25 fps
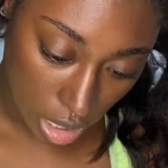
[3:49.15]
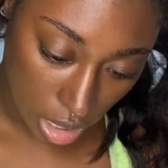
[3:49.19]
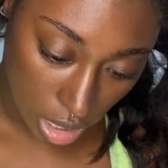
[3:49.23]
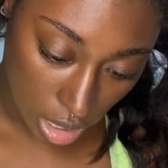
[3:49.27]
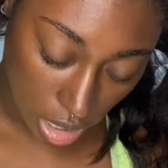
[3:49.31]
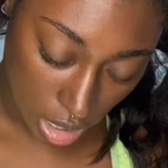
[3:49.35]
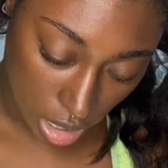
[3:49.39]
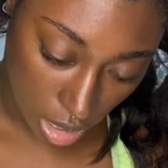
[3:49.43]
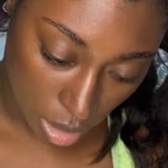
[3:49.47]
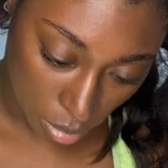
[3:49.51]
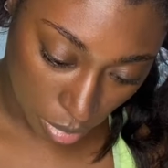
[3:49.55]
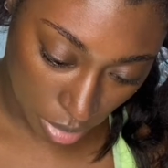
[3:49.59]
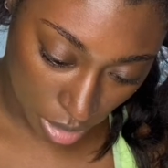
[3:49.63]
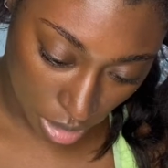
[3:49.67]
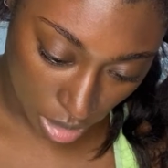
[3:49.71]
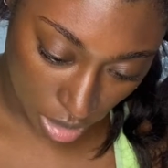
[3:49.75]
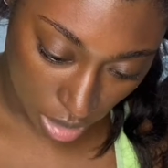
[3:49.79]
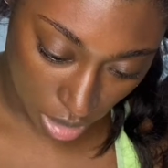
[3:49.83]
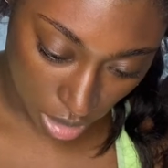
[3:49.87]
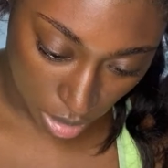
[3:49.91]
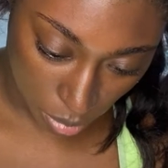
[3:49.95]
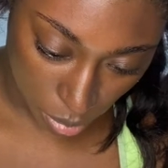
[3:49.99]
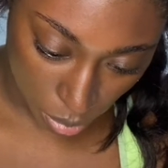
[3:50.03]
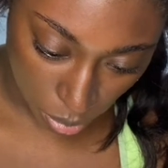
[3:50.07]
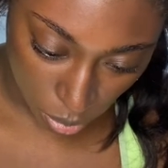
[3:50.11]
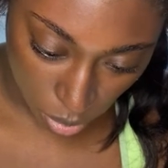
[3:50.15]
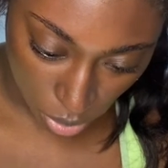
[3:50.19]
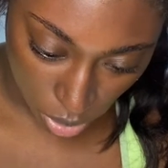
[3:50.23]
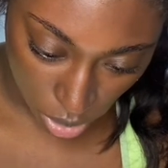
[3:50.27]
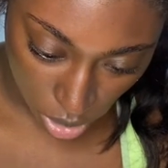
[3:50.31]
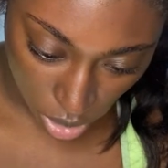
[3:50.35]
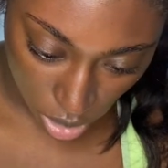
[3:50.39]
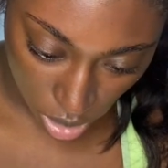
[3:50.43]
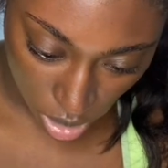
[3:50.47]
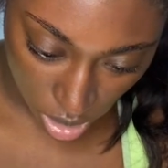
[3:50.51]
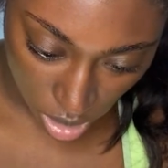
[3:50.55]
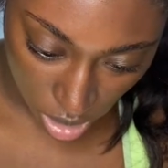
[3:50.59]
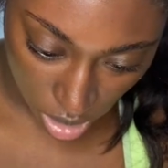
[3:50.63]
And I'm going to
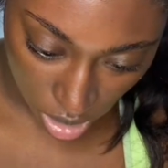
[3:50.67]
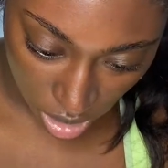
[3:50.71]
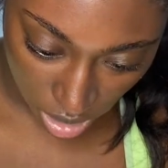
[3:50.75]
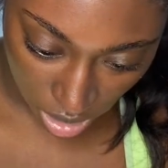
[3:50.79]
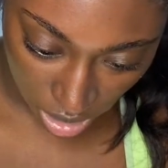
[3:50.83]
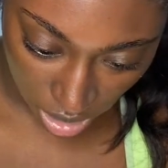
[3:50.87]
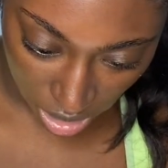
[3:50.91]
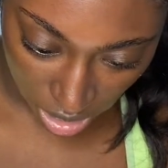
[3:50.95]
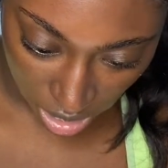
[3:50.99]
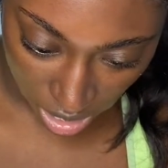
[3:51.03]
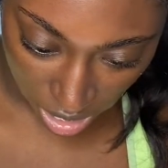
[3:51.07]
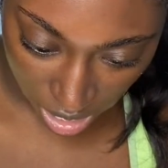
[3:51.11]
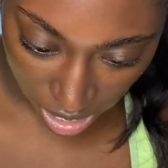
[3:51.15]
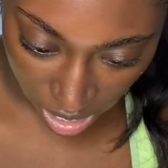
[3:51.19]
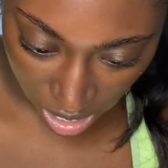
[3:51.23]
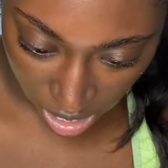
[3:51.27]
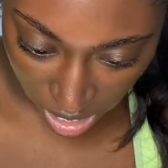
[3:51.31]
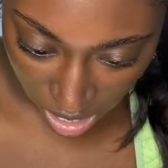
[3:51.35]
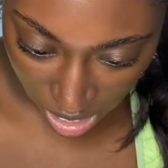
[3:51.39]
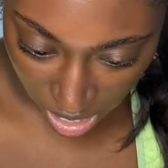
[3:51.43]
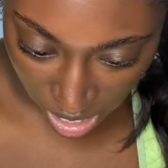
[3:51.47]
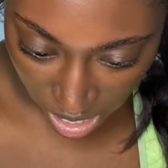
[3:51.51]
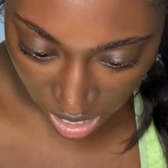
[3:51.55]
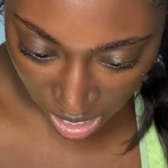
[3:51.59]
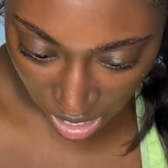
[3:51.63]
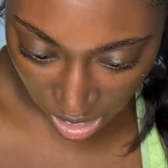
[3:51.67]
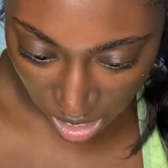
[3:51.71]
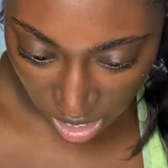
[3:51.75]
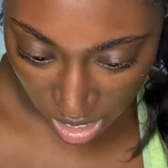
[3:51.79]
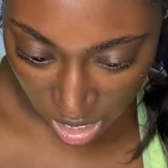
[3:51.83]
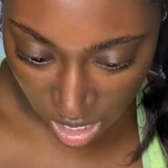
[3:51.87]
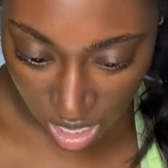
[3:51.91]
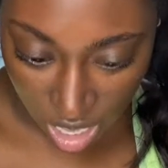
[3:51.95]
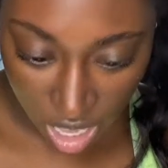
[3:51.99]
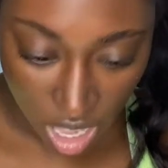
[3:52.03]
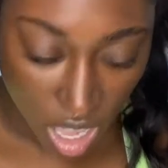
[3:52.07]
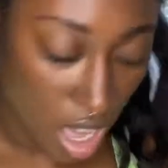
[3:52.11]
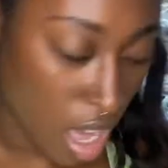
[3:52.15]
put like
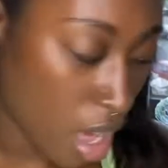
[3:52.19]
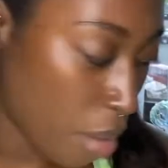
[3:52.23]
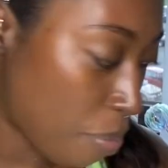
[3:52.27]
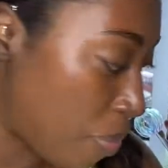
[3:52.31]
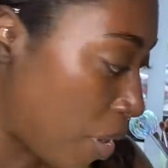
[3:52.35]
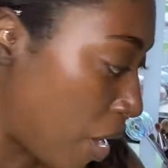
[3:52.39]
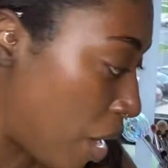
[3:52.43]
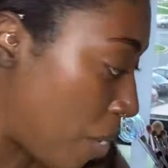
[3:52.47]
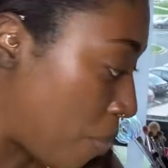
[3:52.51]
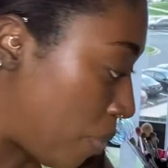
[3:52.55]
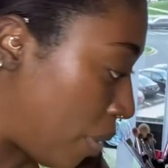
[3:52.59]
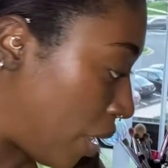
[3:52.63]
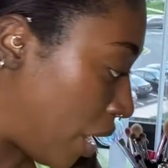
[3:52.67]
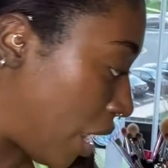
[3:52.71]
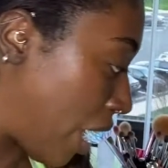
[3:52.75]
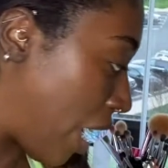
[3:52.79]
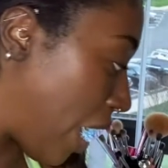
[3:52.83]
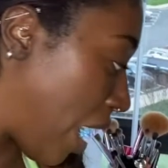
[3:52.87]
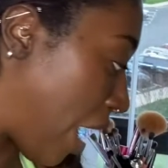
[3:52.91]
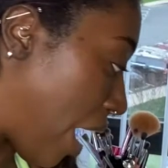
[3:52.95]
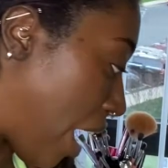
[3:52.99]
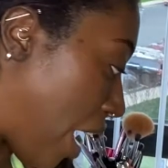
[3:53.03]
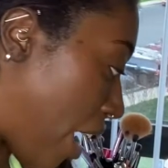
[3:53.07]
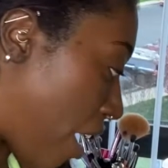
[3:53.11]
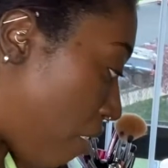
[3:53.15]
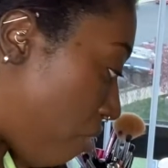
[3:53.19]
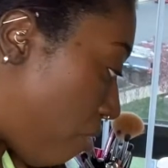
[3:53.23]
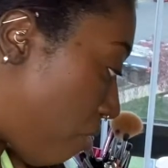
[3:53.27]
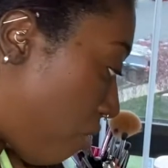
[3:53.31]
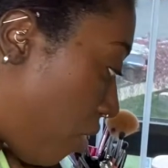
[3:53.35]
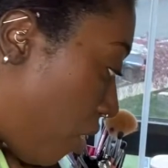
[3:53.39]
a pump and a half.